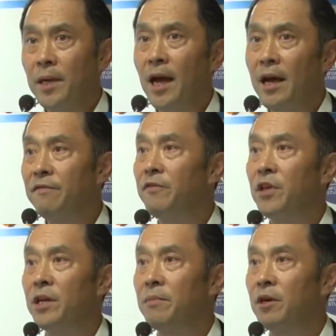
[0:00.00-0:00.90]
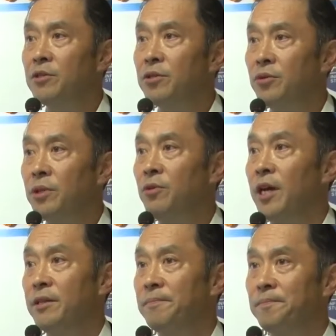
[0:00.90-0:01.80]
Half of them are still in
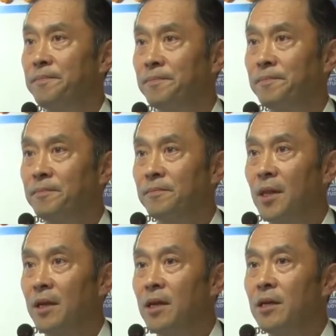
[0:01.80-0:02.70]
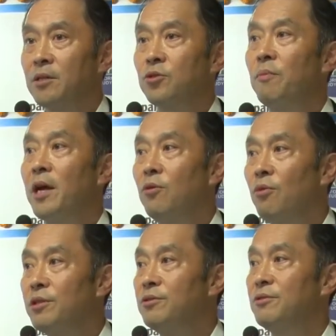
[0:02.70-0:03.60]
red. So my
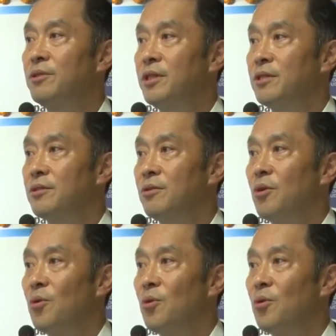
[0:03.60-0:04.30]
question is,